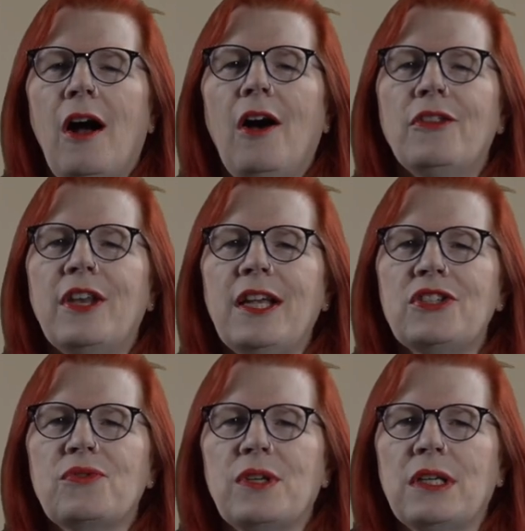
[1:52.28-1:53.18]
On the next
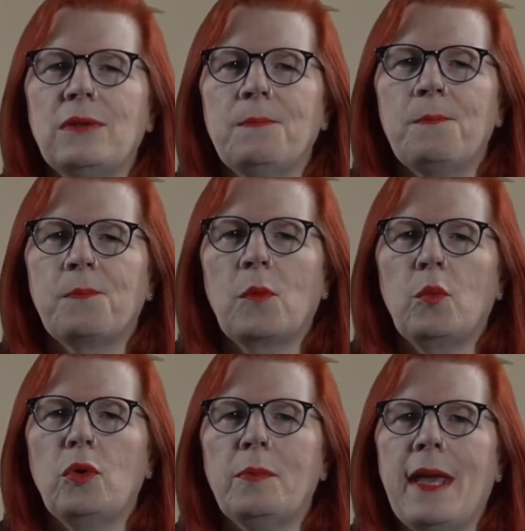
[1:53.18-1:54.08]
screen,
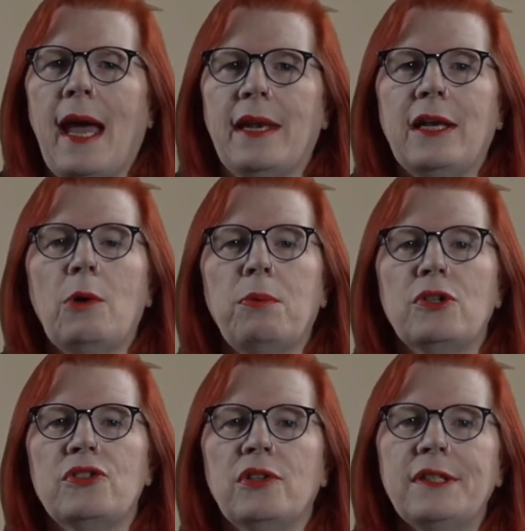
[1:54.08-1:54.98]
we will be adding our
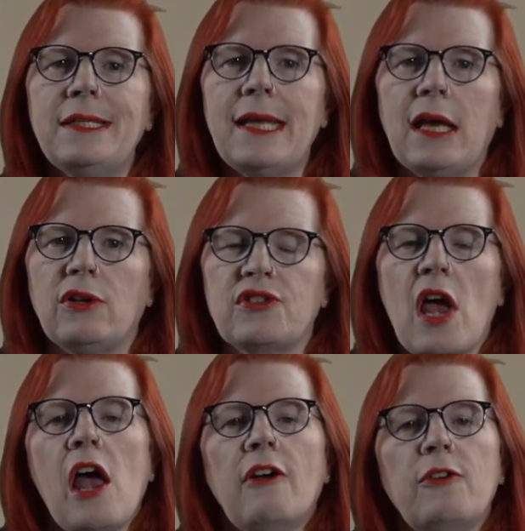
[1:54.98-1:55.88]
personal details.
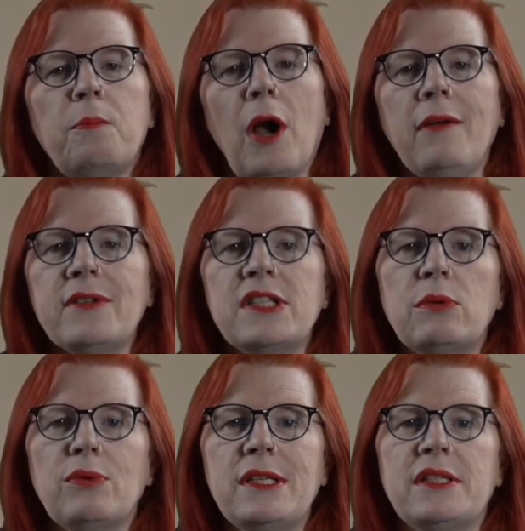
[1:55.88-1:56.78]
For privacy
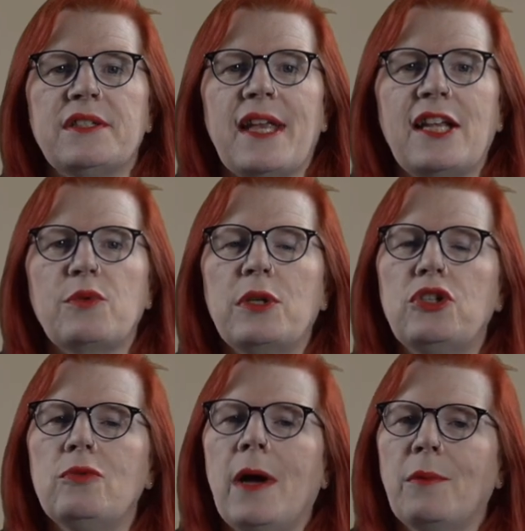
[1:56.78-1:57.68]
reasons, as we
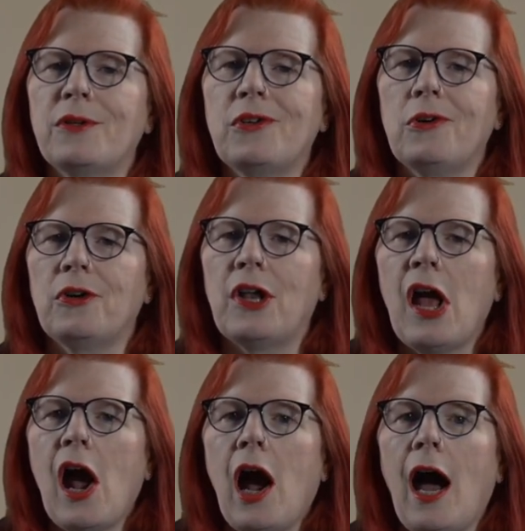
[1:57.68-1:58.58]
do my return,
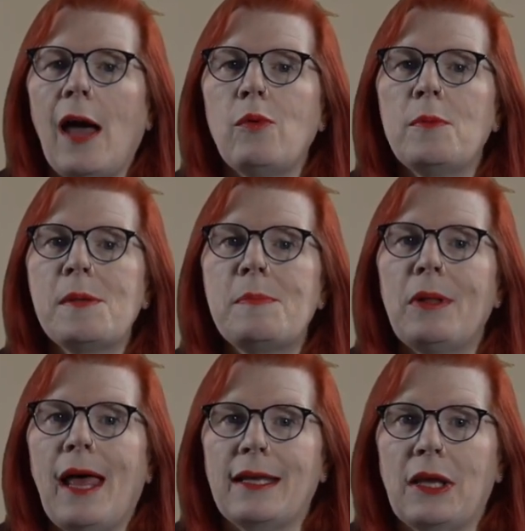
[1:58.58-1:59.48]
I will be
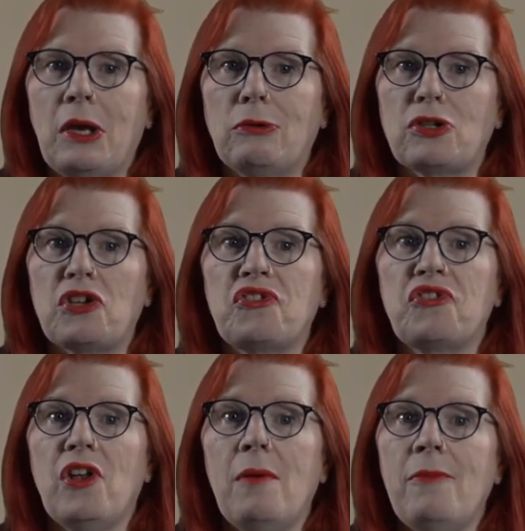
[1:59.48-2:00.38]
blacking out
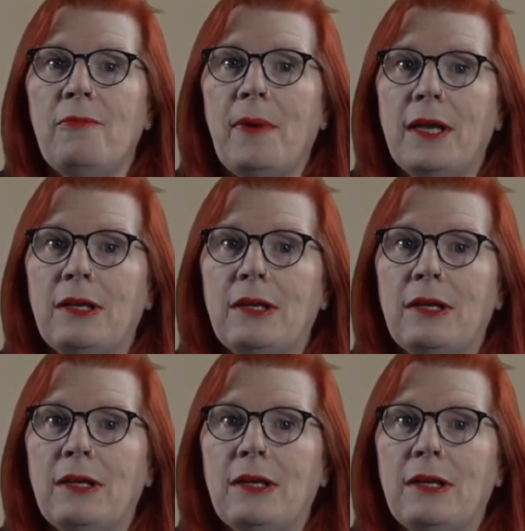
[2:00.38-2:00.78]
some of my